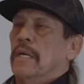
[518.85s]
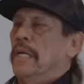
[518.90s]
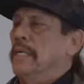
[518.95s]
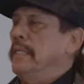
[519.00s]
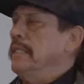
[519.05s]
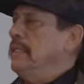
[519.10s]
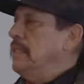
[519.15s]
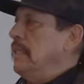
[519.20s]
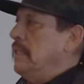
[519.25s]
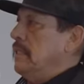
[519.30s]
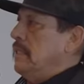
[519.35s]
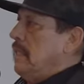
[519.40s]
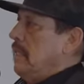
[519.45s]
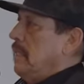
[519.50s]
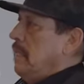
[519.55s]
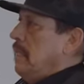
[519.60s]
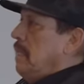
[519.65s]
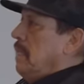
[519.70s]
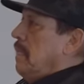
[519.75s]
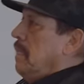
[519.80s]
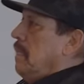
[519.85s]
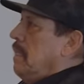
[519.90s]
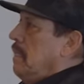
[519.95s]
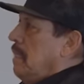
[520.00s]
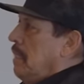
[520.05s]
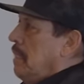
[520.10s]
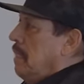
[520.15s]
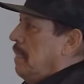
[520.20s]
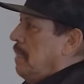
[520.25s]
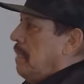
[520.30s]
And he says,
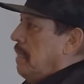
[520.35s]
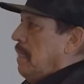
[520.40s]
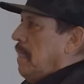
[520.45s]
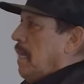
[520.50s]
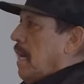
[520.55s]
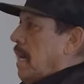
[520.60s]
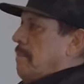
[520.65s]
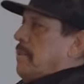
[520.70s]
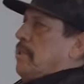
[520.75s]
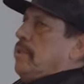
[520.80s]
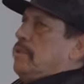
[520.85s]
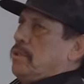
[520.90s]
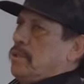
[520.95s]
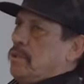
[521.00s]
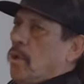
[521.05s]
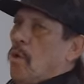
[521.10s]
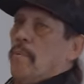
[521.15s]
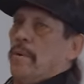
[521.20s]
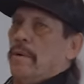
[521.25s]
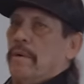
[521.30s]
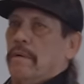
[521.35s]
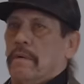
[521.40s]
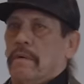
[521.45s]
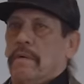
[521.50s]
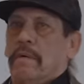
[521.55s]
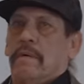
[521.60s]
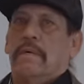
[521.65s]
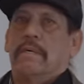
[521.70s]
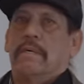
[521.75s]
"I've been sober